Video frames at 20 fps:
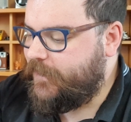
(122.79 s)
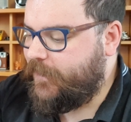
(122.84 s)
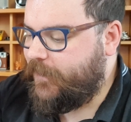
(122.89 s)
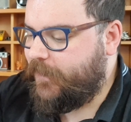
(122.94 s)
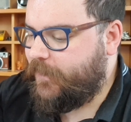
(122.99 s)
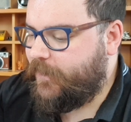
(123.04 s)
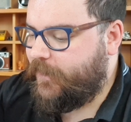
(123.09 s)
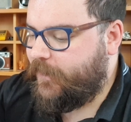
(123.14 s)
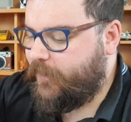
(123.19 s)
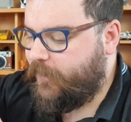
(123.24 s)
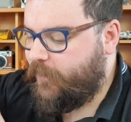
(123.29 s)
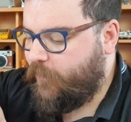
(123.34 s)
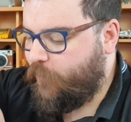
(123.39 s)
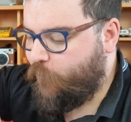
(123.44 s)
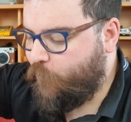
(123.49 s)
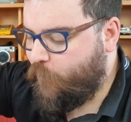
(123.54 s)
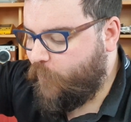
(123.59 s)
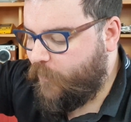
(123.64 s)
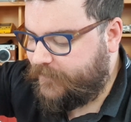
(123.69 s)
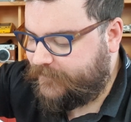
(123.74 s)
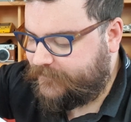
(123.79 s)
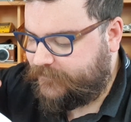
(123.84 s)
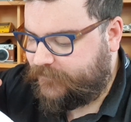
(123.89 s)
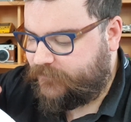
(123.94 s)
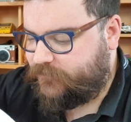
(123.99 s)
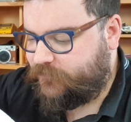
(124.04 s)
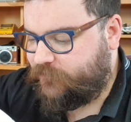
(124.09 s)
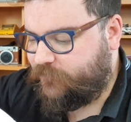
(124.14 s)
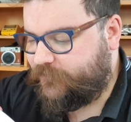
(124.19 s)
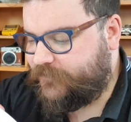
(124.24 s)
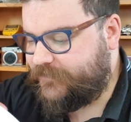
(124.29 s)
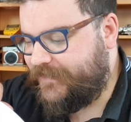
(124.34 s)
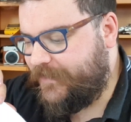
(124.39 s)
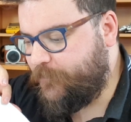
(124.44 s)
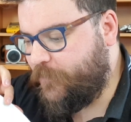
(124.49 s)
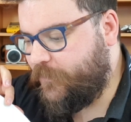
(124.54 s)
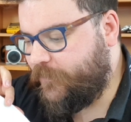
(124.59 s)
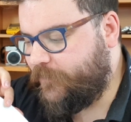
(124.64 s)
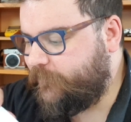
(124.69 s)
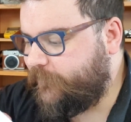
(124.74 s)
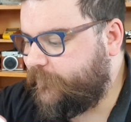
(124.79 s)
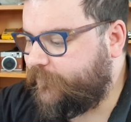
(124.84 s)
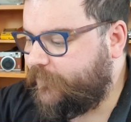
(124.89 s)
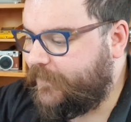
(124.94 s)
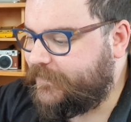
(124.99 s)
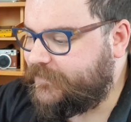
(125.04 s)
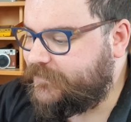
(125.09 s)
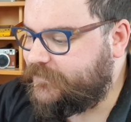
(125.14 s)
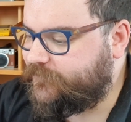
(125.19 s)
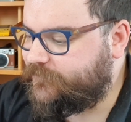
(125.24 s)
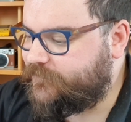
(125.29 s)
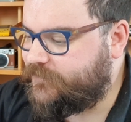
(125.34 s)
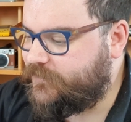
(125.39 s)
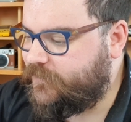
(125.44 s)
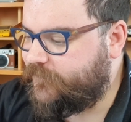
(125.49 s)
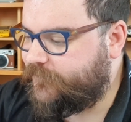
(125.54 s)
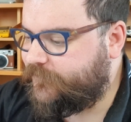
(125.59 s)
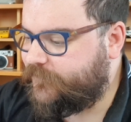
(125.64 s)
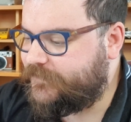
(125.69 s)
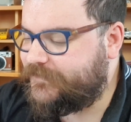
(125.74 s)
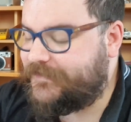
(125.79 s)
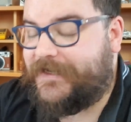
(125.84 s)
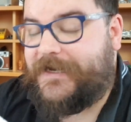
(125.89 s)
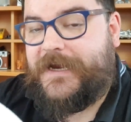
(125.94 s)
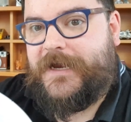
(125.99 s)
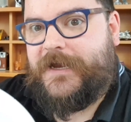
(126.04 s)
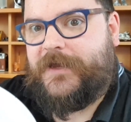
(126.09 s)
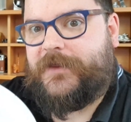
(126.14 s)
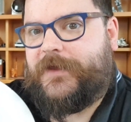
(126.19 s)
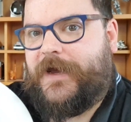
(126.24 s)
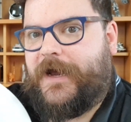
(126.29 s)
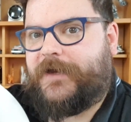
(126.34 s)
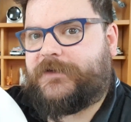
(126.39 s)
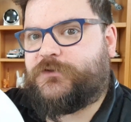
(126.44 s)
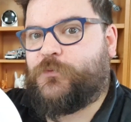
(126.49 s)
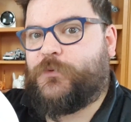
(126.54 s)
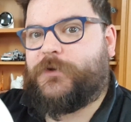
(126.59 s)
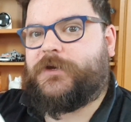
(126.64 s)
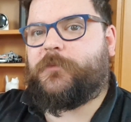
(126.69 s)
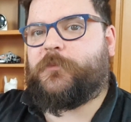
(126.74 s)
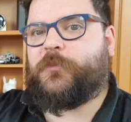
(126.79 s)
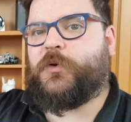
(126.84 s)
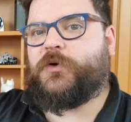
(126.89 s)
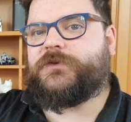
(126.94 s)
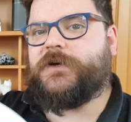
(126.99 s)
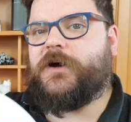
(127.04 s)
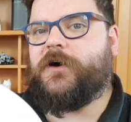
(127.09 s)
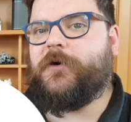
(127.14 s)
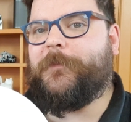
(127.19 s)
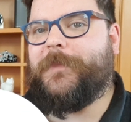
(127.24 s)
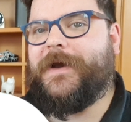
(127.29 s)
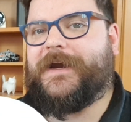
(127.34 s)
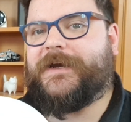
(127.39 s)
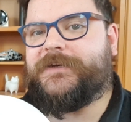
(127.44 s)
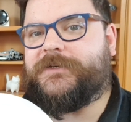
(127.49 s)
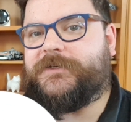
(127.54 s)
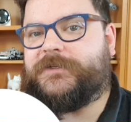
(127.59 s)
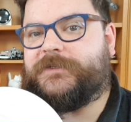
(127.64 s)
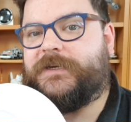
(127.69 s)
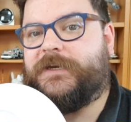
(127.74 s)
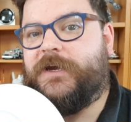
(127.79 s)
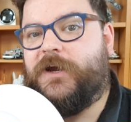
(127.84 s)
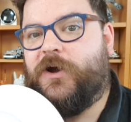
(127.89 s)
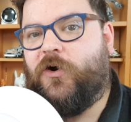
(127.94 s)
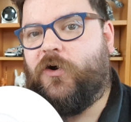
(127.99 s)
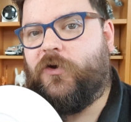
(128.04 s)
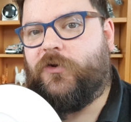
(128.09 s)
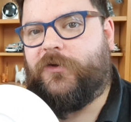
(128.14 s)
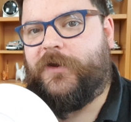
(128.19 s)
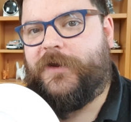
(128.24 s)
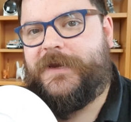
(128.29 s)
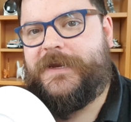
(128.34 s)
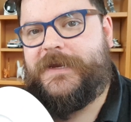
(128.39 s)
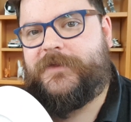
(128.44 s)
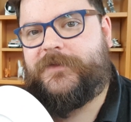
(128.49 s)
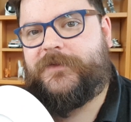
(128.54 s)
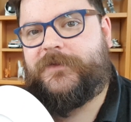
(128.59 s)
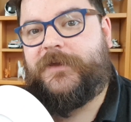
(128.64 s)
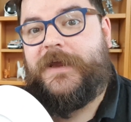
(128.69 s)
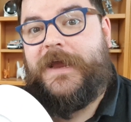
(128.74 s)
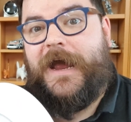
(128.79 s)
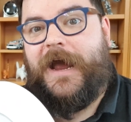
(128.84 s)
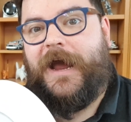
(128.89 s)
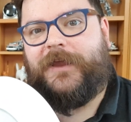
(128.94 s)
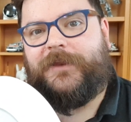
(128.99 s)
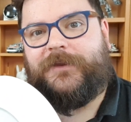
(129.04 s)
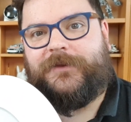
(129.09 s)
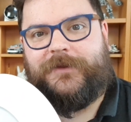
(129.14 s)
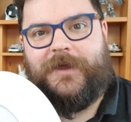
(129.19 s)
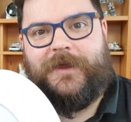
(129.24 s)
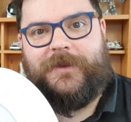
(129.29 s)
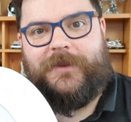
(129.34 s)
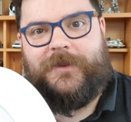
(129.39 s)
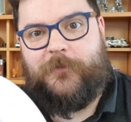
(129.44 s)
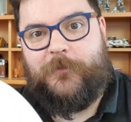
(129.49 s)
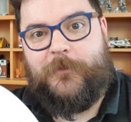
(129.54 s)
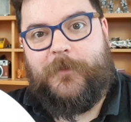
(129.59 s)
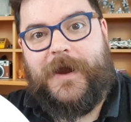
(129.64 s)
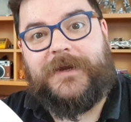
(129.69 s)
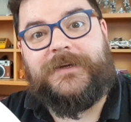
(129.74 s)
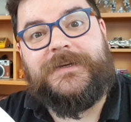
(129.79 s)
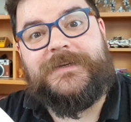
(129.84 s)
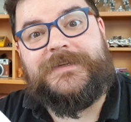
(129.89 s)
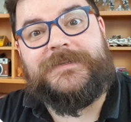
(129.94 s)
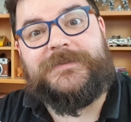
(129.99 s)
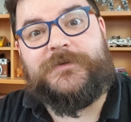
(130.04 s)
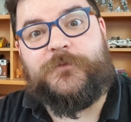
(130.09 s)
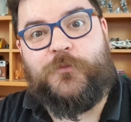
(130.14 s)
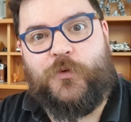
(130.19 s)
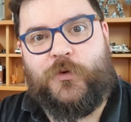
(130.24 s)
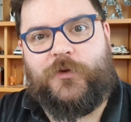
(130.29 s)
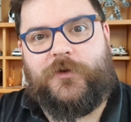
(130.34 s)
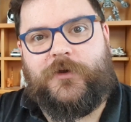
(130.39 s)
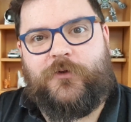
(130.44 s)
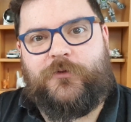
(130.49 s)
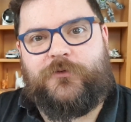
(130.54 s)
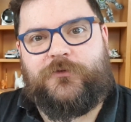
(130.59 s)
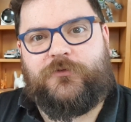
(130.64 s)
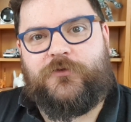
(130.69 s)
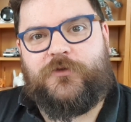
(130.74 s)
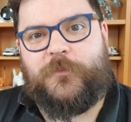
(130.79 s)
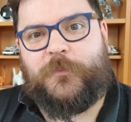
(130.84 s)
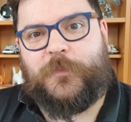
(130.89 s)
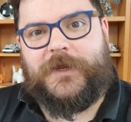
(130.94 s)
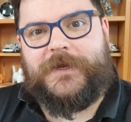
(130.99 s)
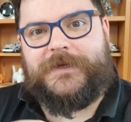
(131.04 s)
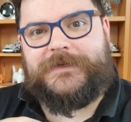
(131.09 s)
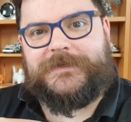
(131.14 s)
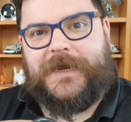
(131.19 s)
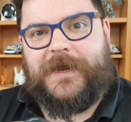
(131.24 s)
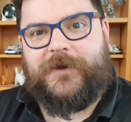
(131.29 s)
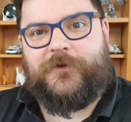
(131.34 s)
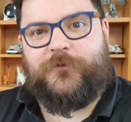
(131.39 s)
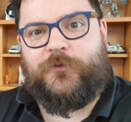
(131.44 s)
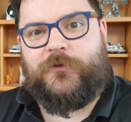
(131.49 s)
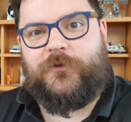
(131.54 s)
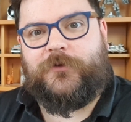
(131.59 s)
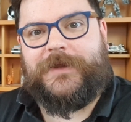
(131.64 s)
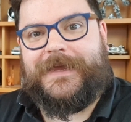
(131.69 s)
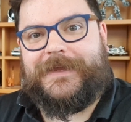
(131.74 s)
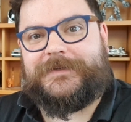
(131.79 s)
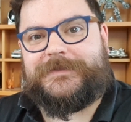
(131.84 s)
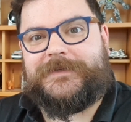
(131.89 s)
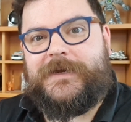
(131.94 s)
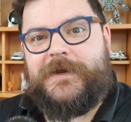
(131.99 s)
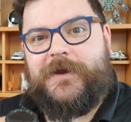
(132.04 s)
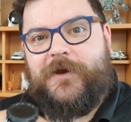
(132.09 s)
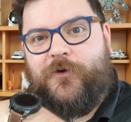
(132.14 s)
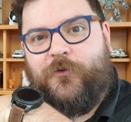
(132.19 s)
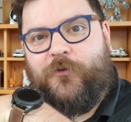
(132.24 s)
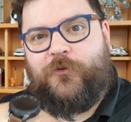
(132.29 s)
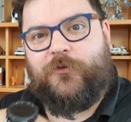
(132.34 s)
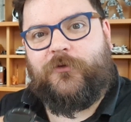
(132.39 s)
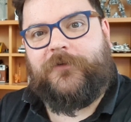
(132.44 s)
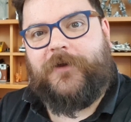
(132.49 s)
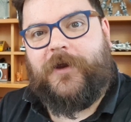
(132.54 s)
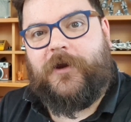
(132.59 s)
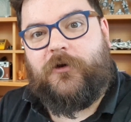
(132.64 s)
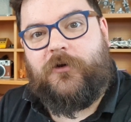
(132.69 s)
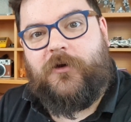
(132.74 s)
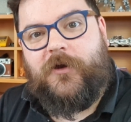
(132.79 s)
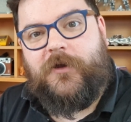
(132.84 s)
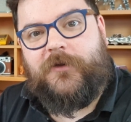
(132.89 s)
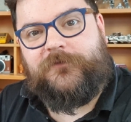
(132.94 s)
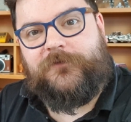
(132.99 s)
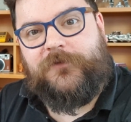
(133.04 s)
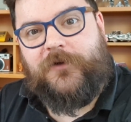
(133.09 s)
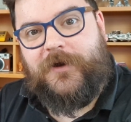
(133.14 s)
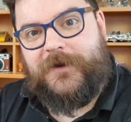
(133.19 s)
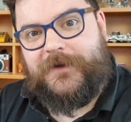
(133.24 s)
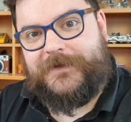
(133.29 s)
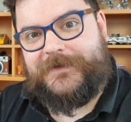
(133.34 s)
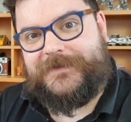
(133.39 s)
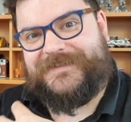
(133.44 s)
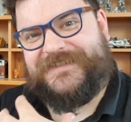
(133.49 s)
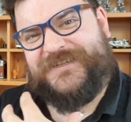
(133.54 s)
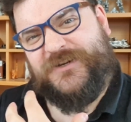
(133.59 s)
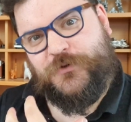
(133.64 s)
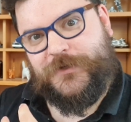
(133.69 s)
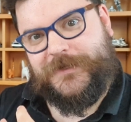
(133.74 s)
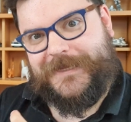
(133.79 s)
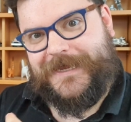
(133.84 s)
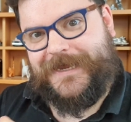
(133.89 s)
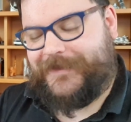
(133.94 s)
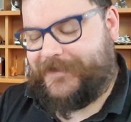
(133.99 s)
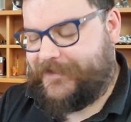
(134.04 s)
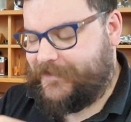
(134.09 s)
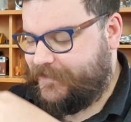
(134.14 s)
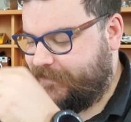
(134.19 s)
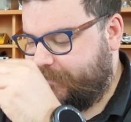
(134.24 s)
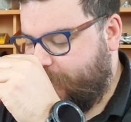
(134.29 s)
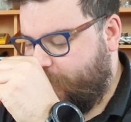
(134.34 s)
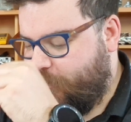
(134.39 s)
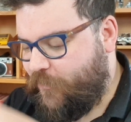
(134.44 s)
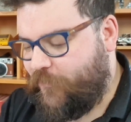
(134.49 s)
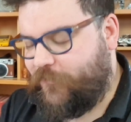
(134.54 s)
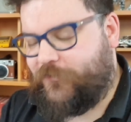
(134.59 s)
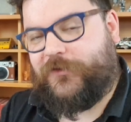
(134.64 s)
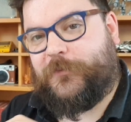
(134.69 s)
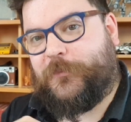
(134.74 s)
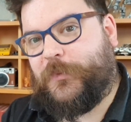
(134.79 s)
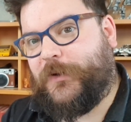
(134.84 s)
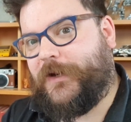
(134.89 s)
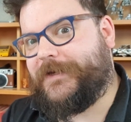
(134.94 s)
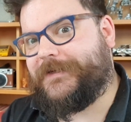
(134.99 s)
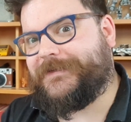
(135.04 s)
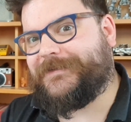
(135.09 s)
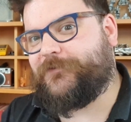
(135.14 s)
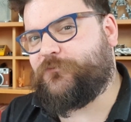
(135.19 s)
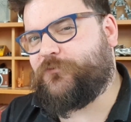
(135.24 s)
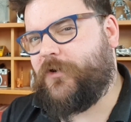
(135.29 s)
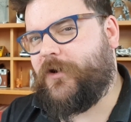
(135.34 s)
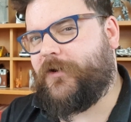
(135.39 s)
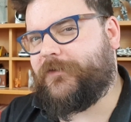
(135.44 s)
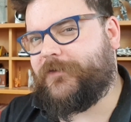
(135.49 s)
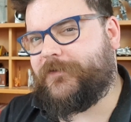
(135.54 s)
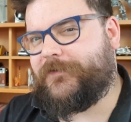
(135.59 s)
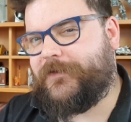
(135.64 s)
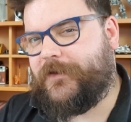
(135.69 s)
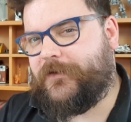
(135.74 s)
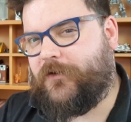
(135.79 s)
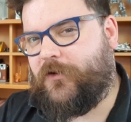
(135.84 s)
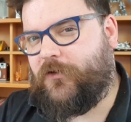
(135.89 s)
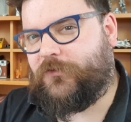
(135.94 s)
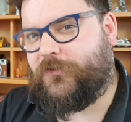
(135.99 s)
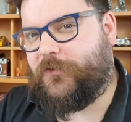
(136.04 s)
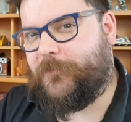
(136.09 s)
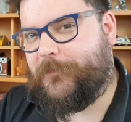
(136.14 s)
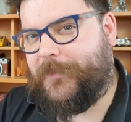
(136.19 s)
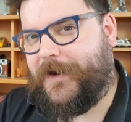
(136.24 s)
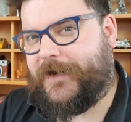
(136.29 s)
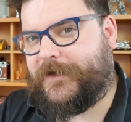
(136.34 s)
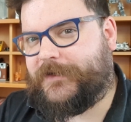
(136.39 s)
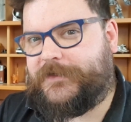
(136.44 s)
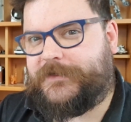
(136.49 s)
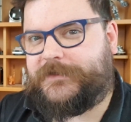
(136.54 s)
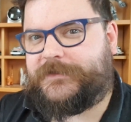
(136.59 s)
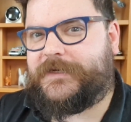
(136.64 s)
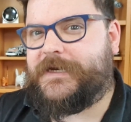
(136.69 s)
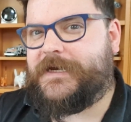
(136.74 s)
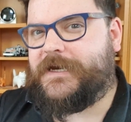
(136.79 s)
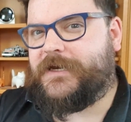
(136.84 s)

uh, a white sort of semi-reflective surface that we can put our magnet underneath and then the magnetism will go through the plate and we'll get all of our iron filings doing their thing on the plate rather than on the magnet.